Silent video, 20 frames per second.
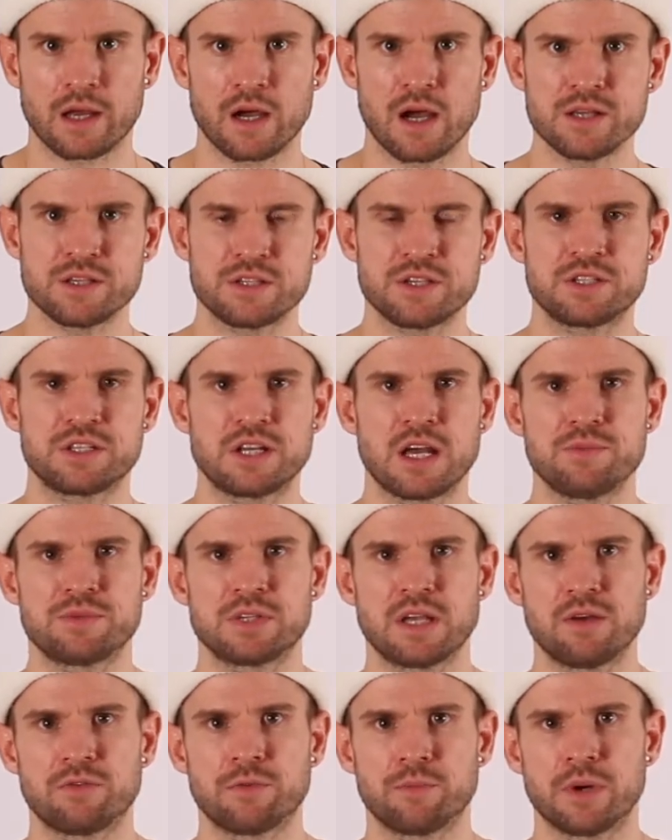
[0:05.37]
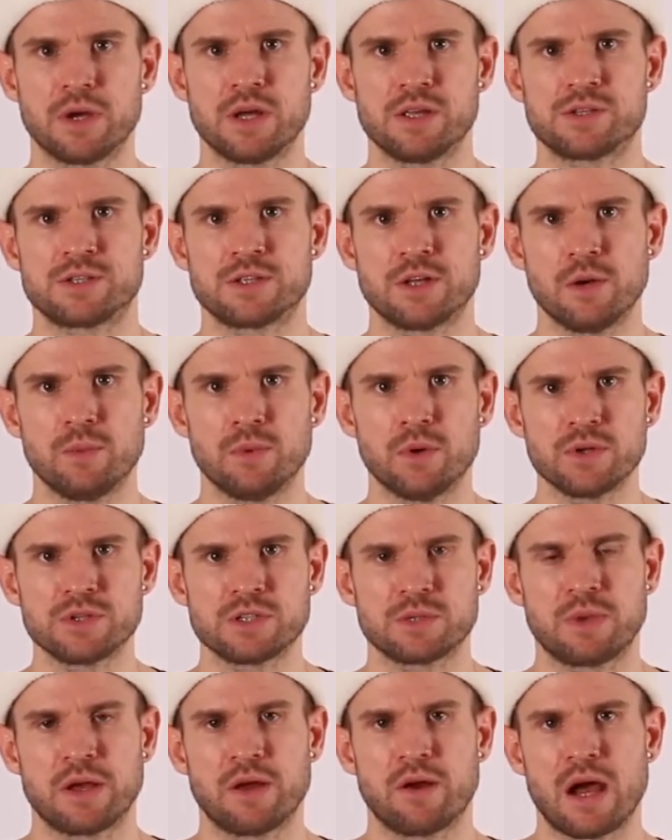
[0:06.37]
guys, it's James here from Burton
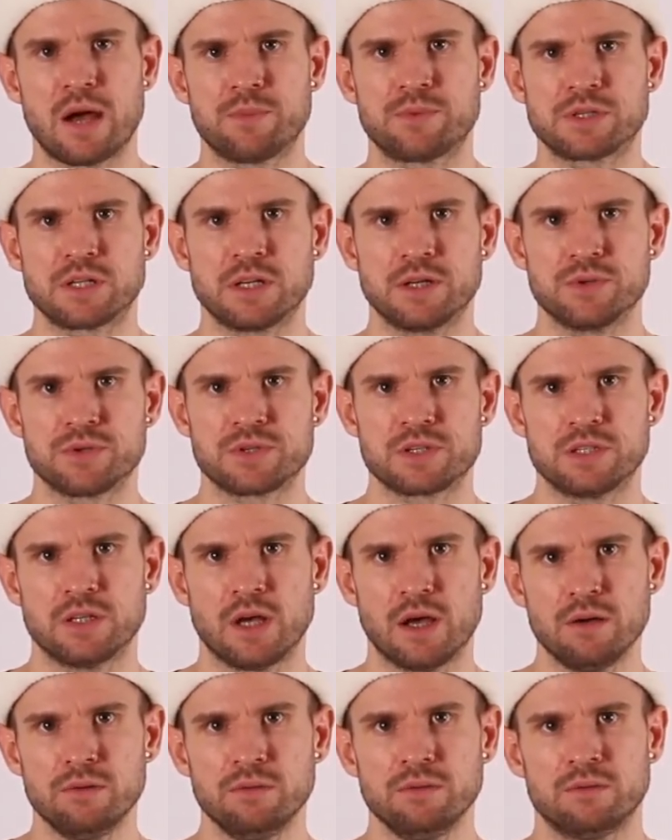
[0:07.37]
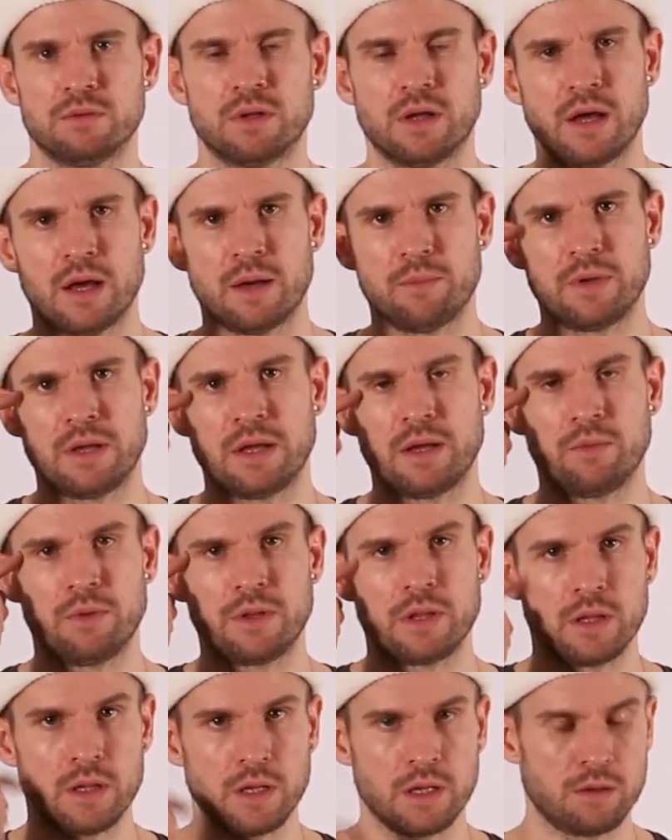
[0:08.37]
Snowboards. I'm here at Absolute Snow. I'm here
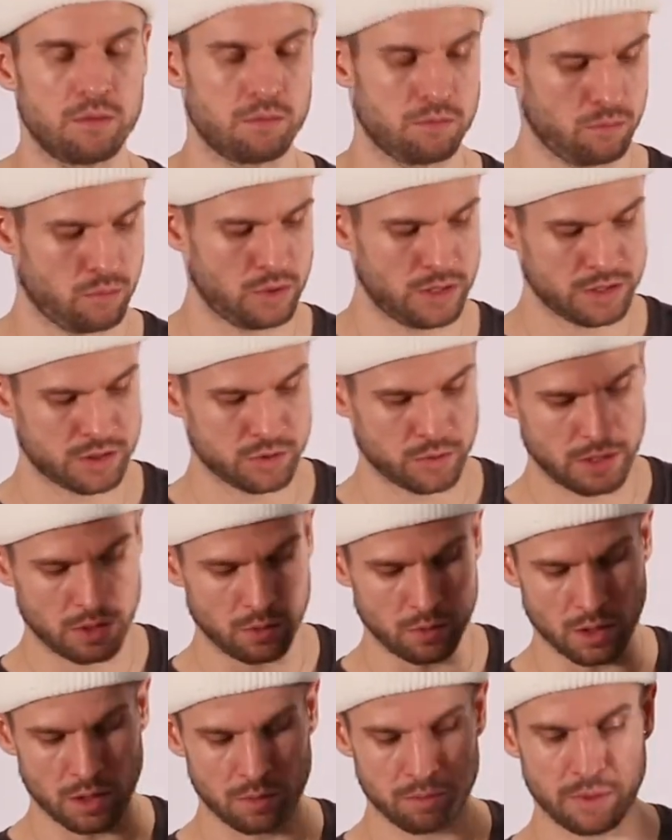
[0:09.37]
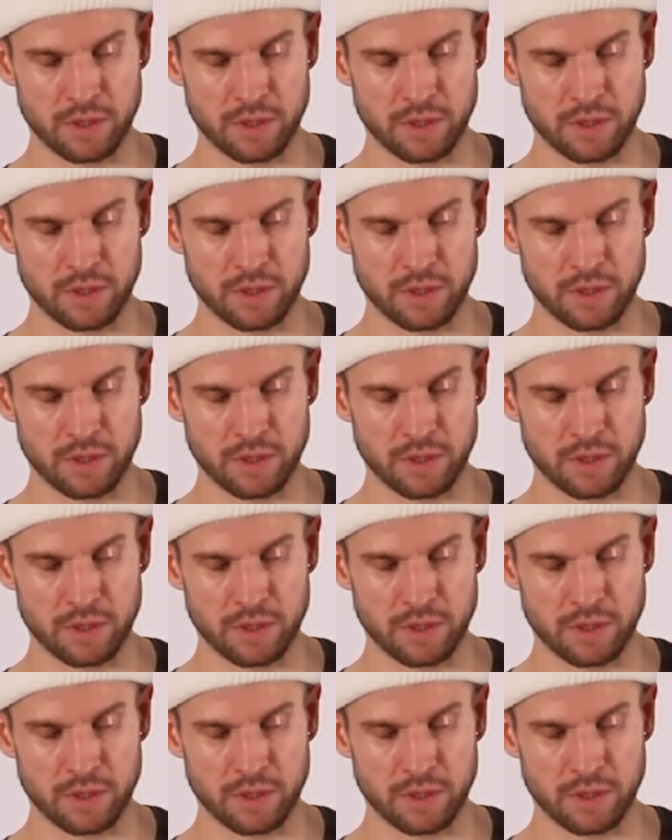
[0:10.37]
with the Winter twenty-one